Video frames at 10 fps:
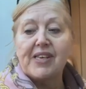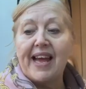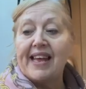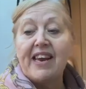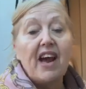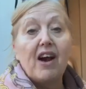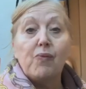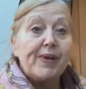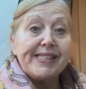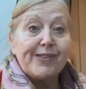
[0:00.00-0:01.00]
and we
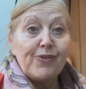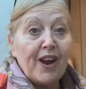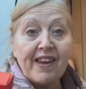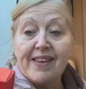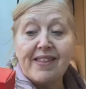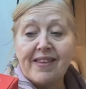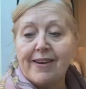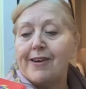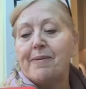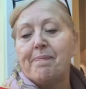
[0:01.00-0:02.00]
still like
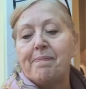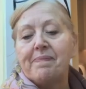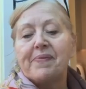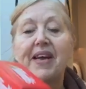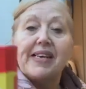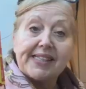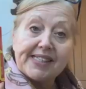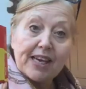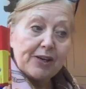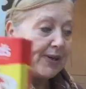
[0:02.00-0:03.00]
them. So
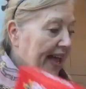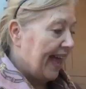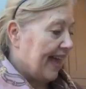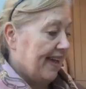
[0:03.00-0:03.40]
yeah.